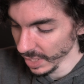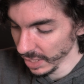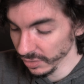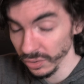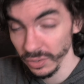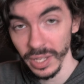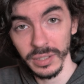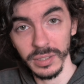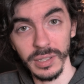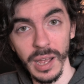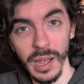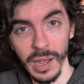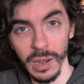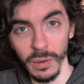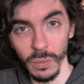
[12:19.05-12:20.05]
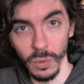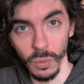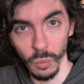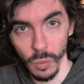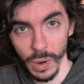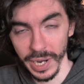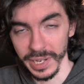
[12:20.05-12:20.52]
So that's our
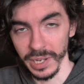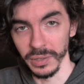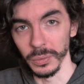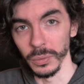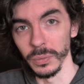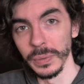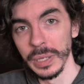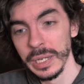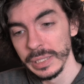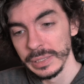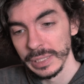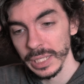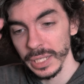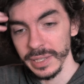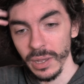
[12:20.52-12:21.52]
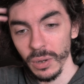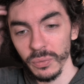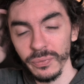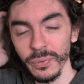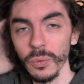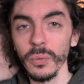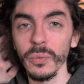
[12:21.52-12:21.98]
wide angle. Now
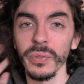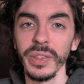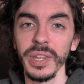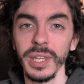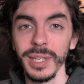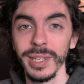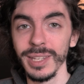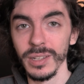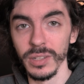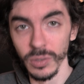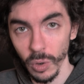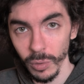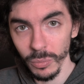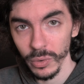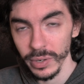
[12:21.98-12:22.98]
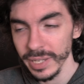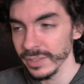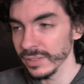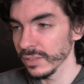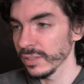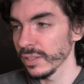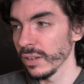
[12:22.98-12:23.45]
for the normal
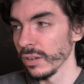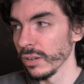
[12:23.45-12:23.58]
lens,